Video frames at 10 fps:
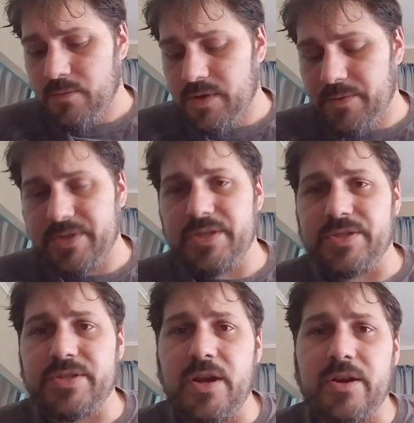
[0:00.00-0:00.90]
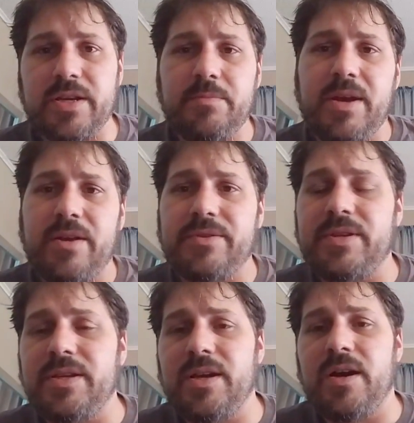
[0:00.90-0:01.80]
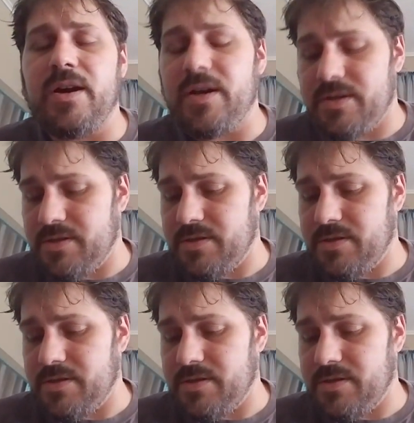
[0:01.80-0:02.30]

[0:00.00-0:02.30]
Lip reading: We were just talking about the